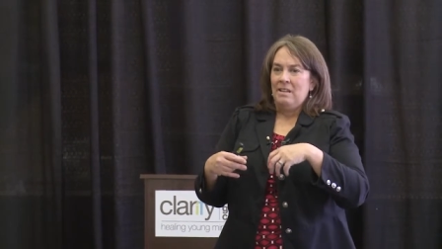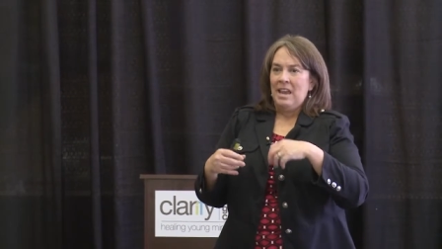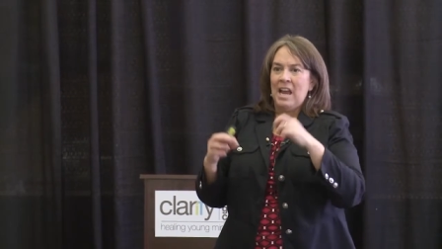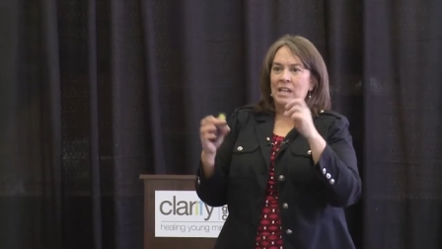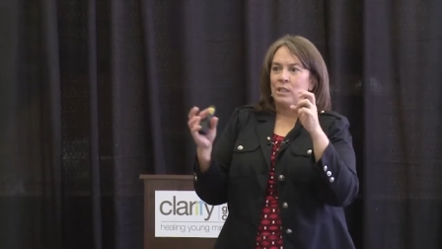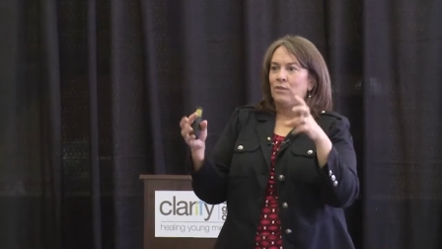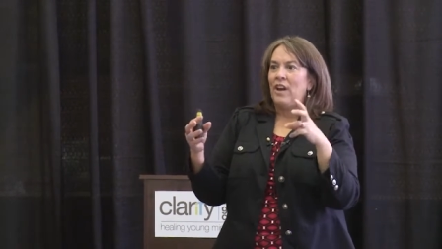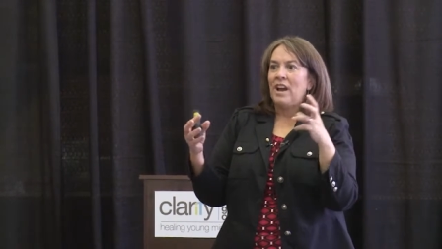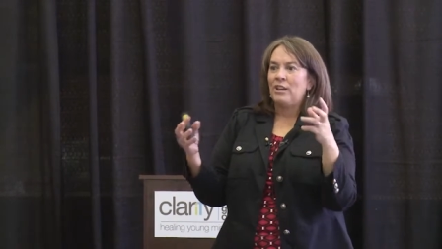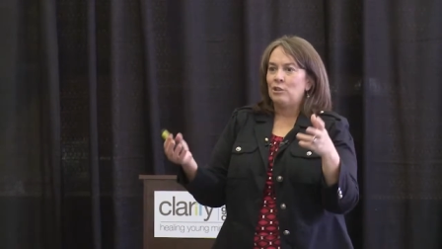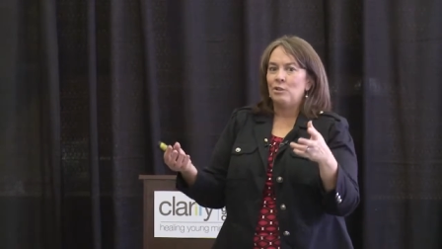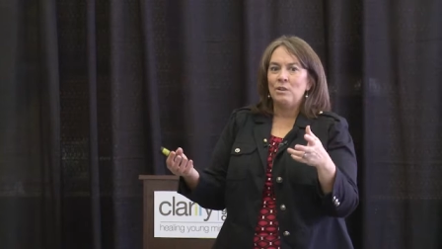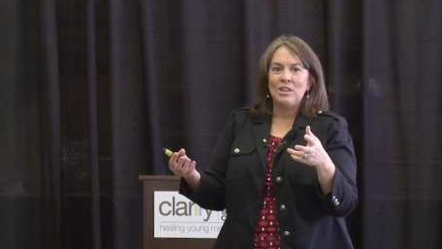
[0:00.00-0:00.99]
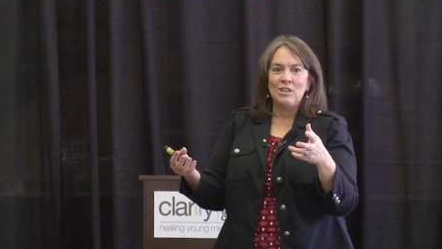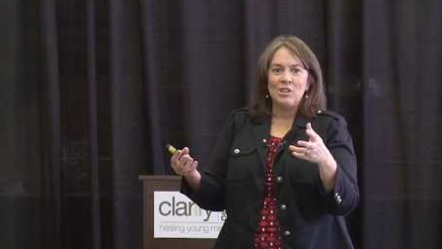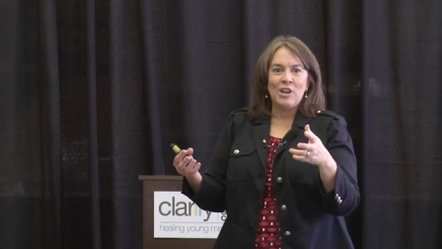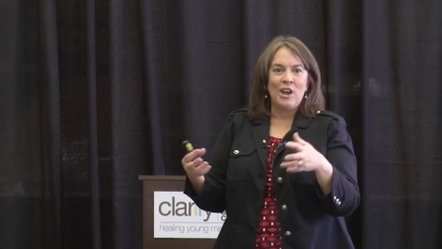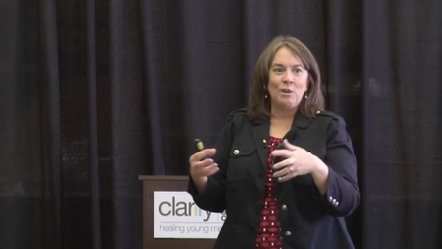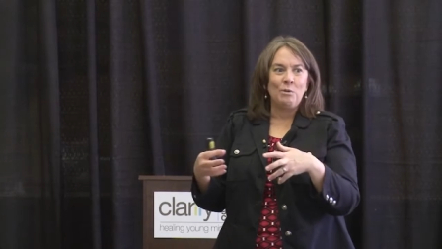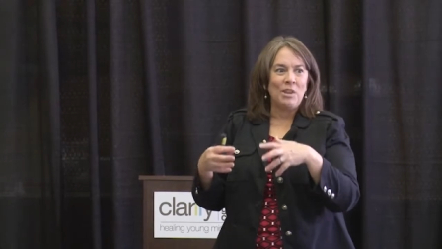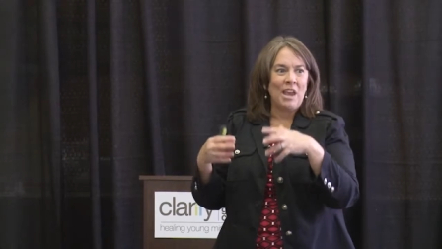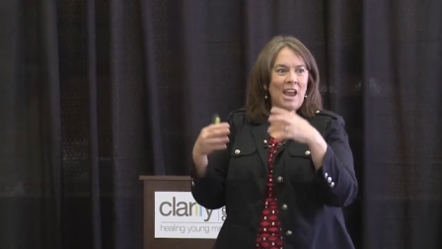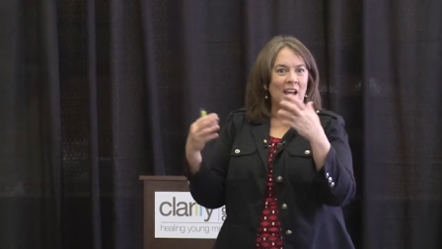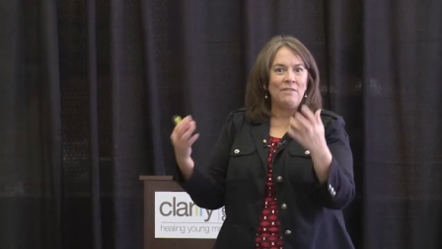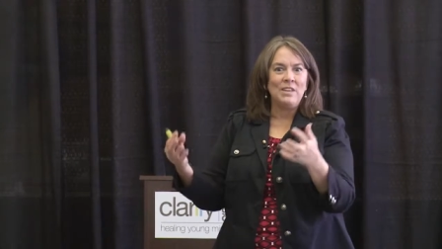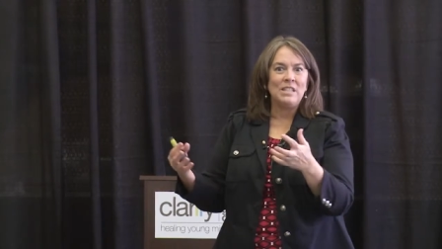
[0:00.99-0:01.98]
X factor in the child where they
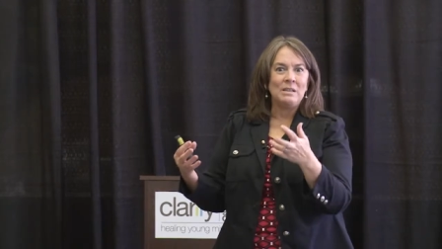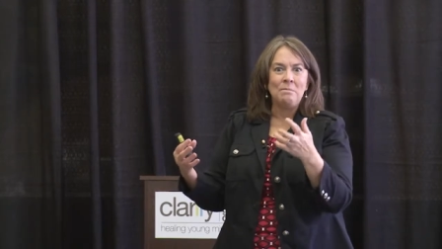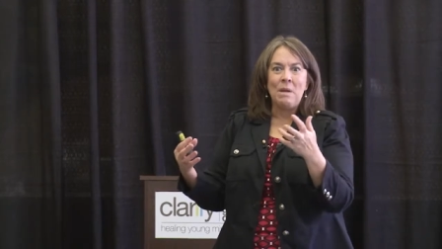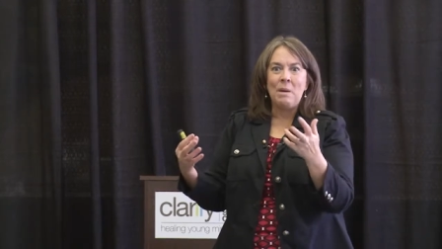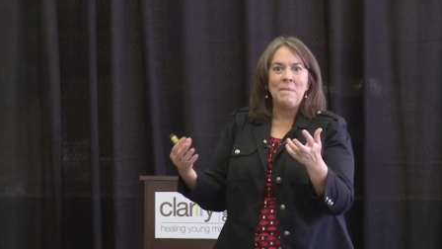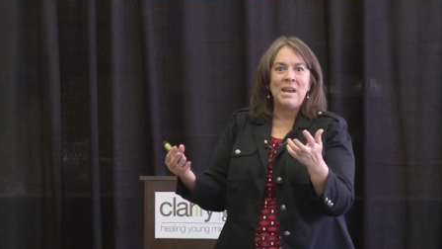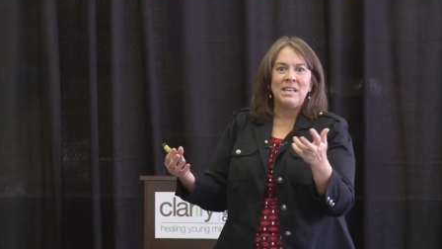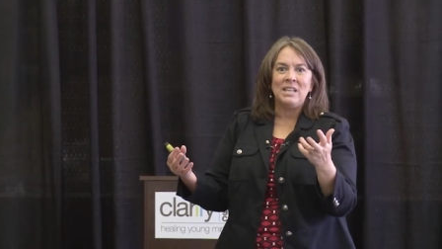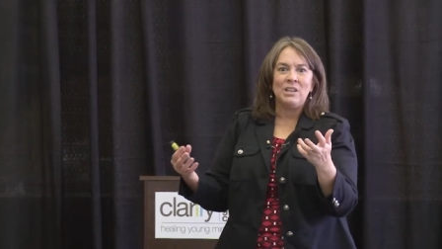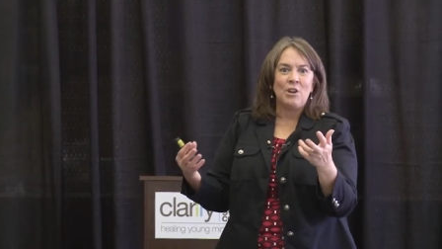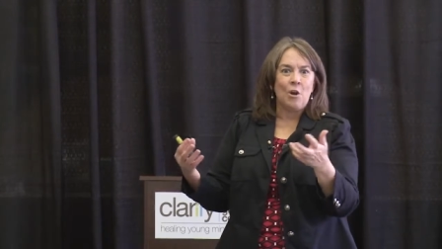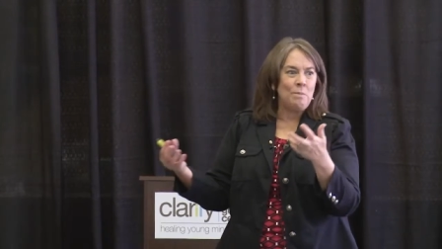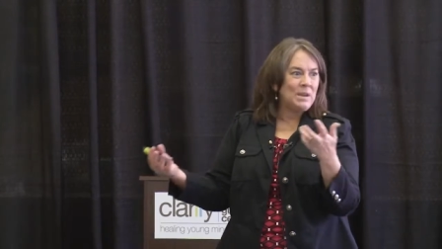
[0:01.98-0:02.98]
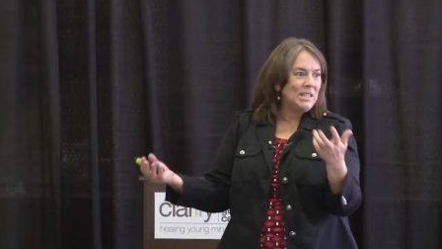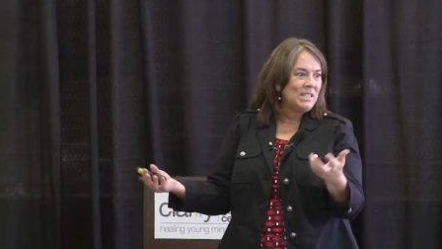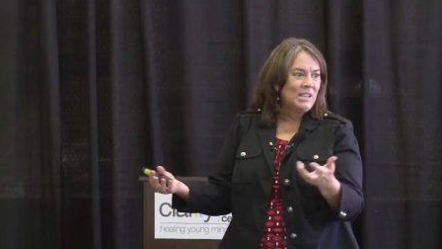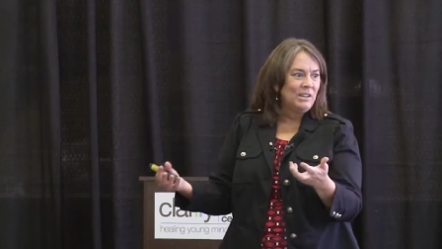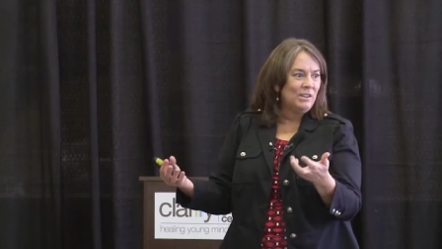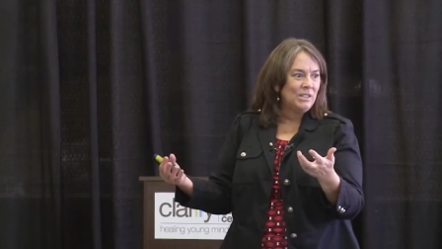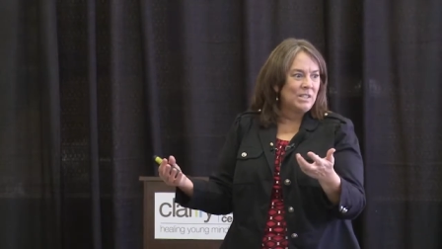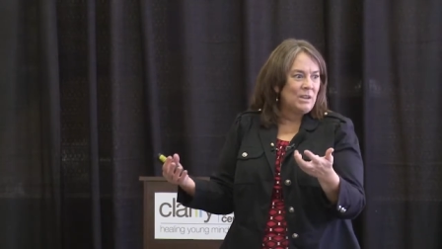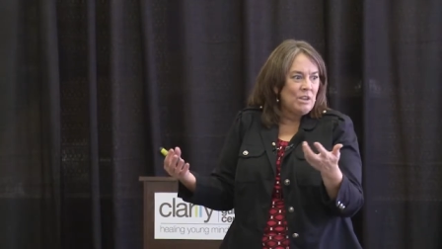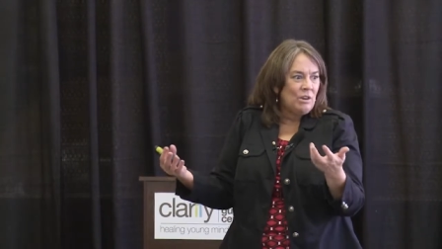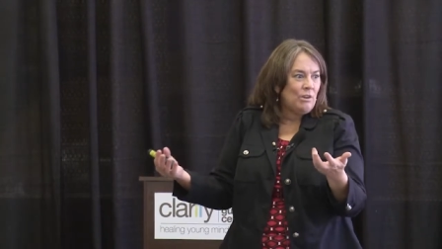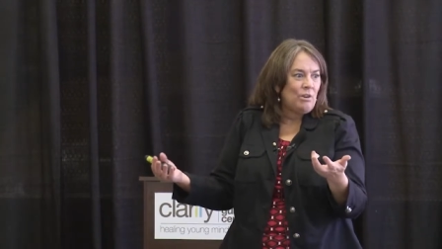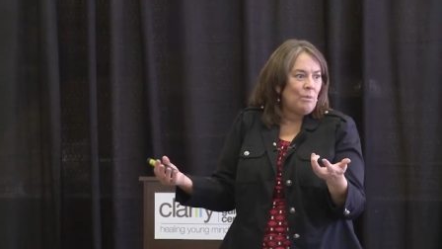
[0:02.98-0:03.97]
have these amazing coping skills that
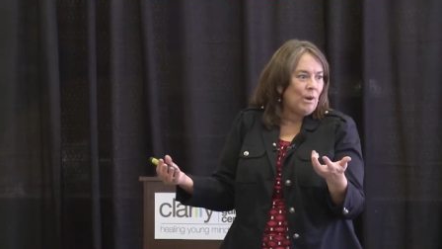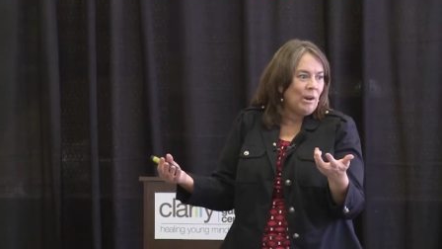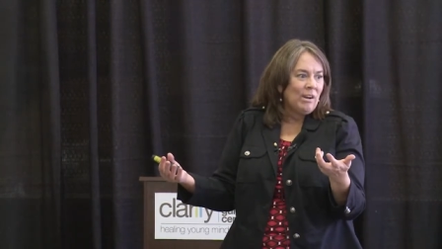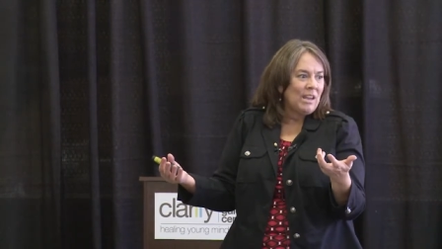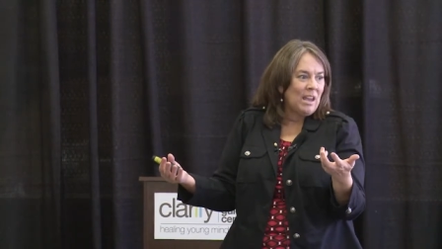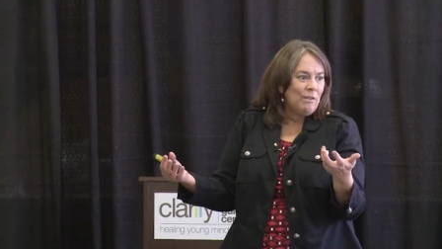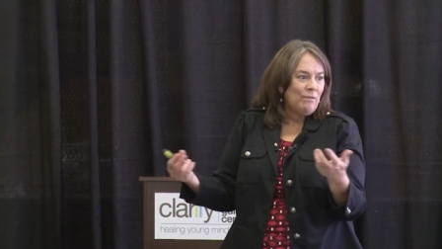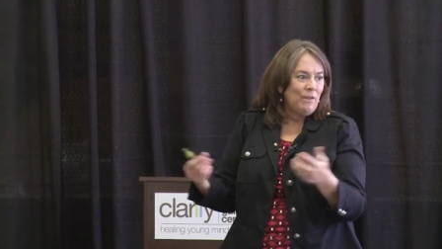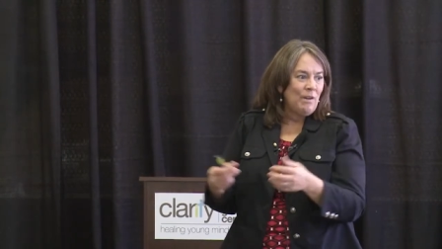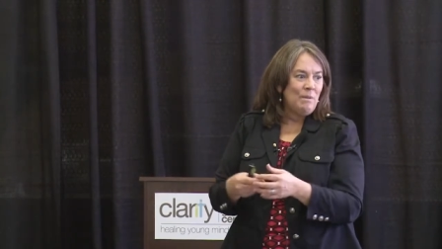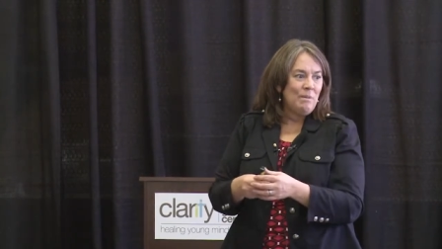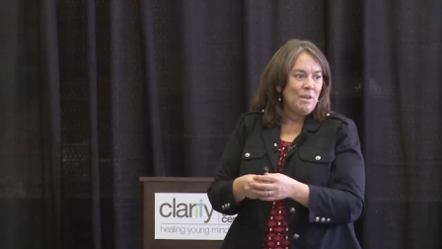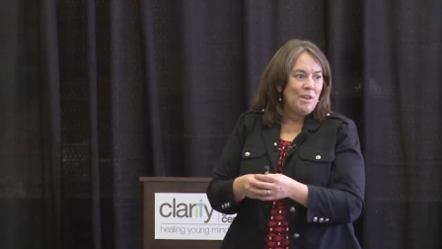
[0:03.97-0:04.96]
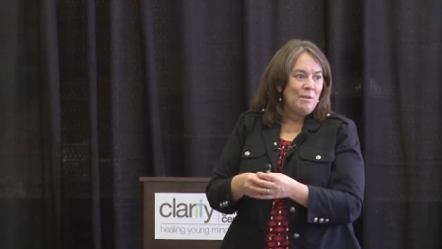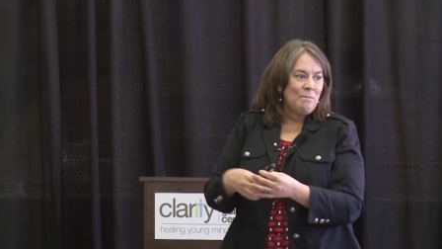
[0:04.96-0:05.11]
you don't know where it came from.